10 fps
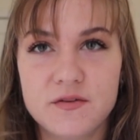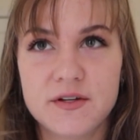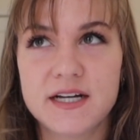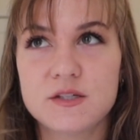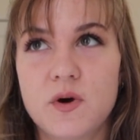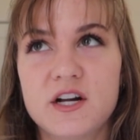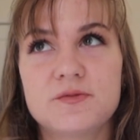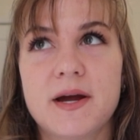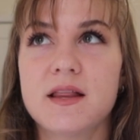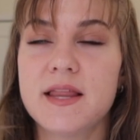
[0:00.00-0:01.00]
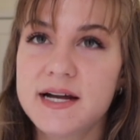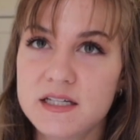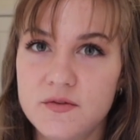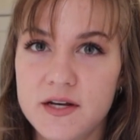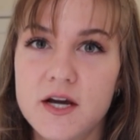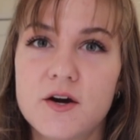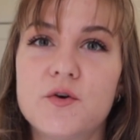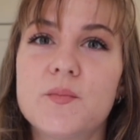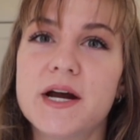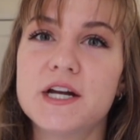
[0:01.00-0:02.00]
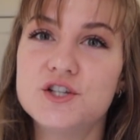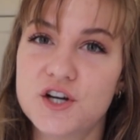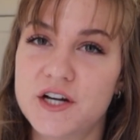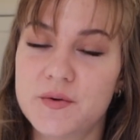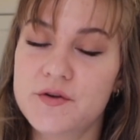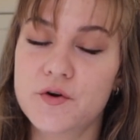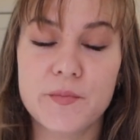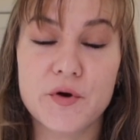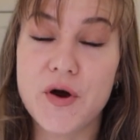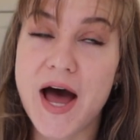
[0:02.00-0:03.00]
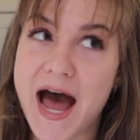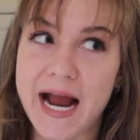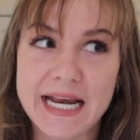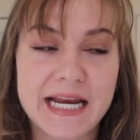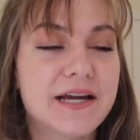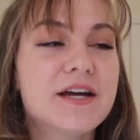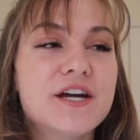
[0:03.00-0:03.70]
If you guys watched my last video, my journey with hormonal acne,